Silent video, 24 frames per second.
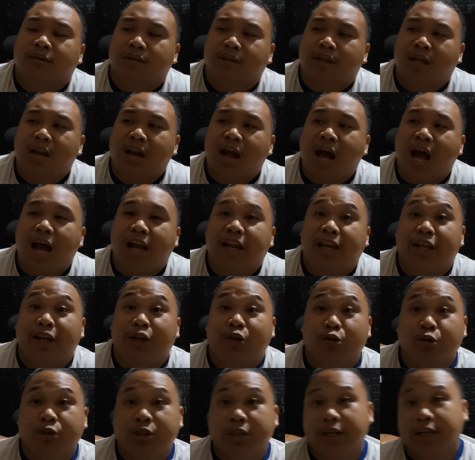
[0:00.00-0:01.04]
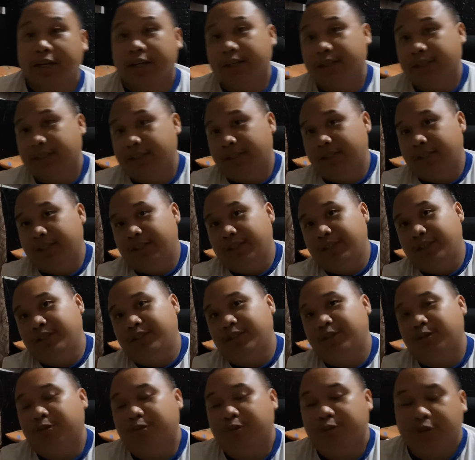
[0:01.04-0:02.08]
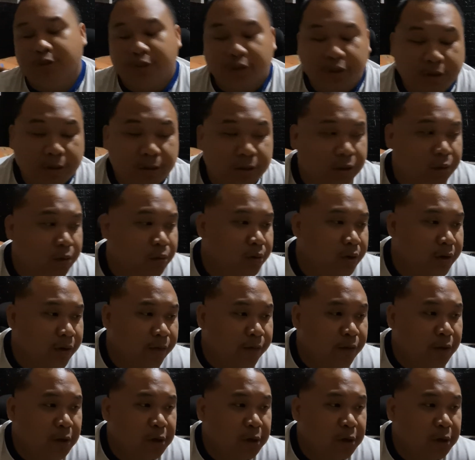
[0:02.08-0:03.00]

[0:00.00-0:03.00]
tinali ko siya So if